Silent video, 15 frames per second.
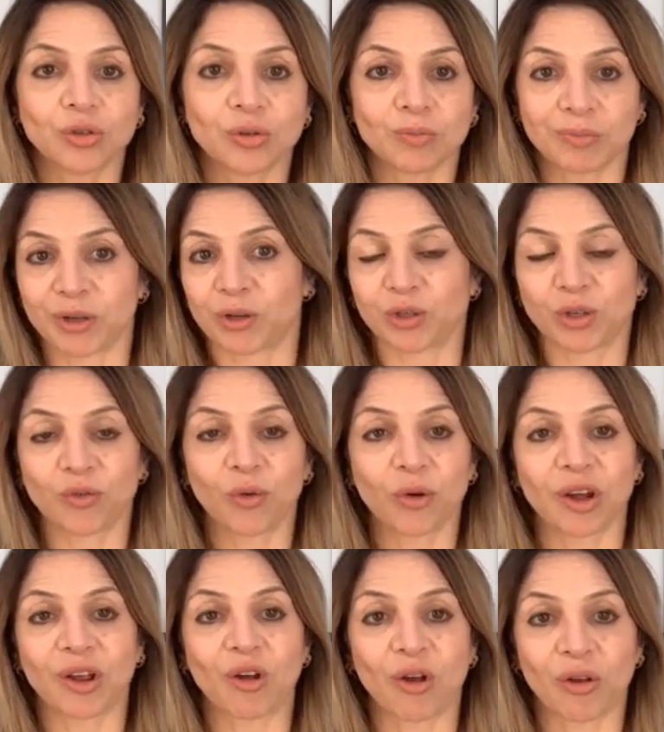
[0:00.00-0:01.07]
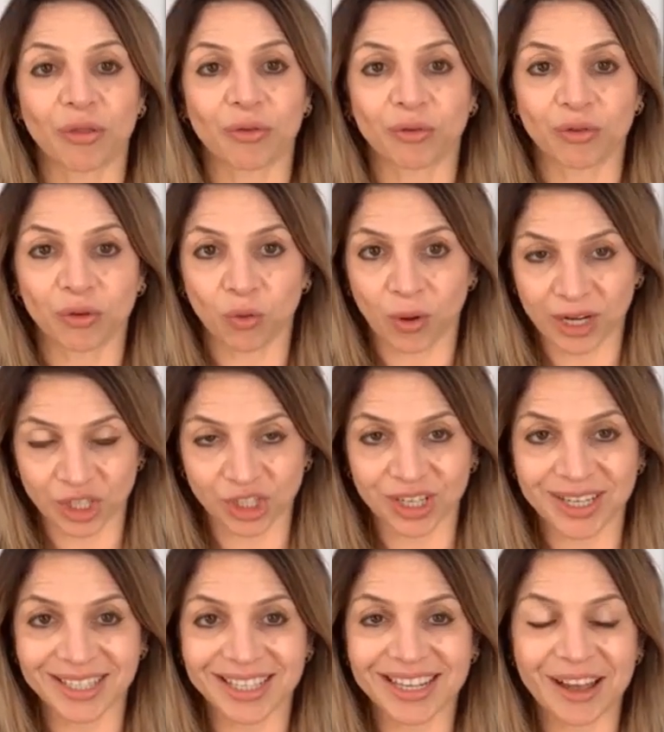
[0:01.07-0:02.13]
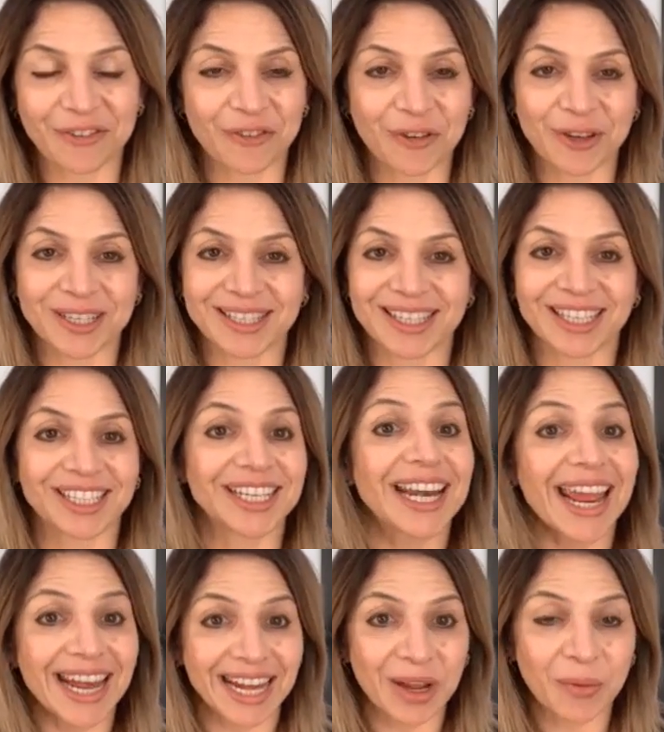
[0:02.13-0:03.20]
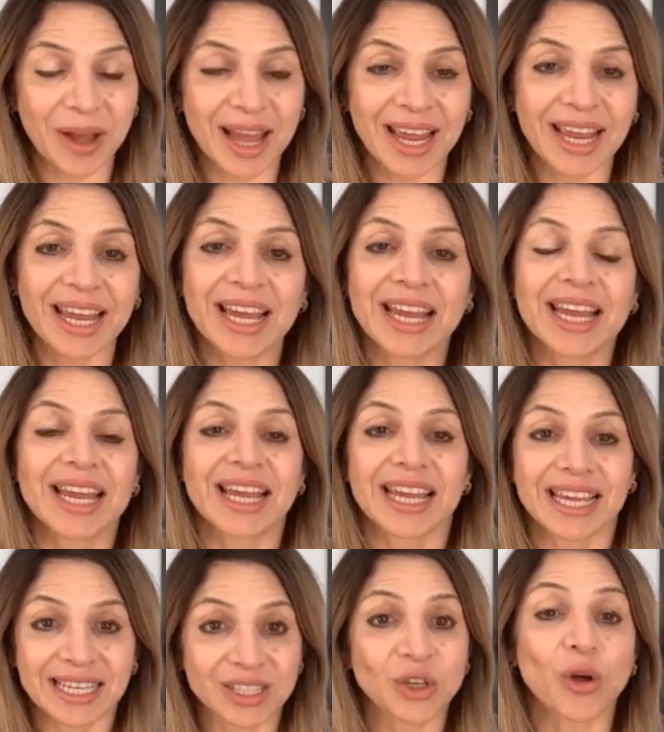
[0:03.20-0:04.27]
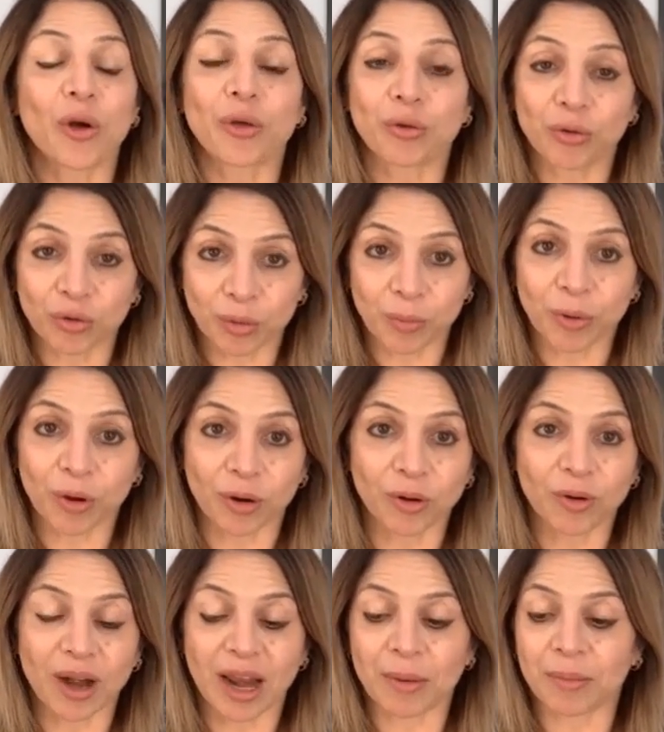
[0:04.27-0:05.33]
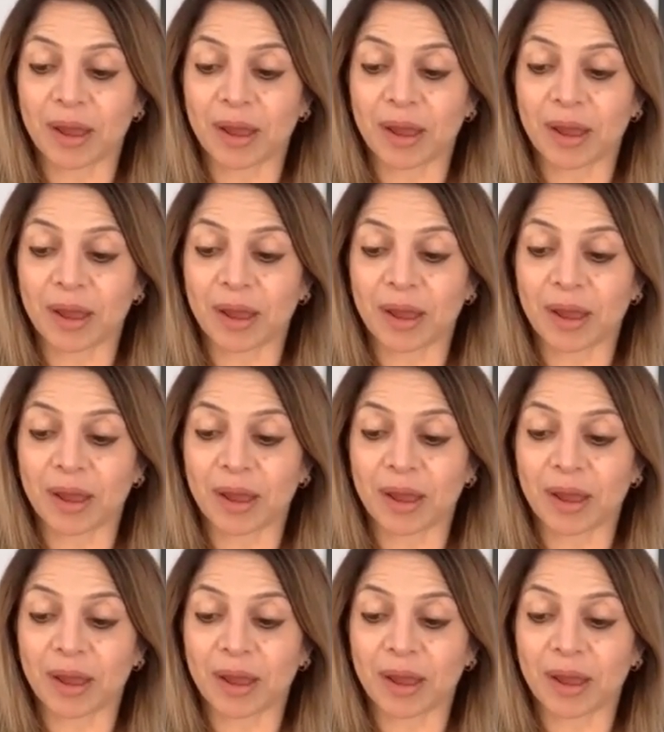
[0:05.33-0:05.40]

because you've already gone through the questions in that first session anyway, is go through the program.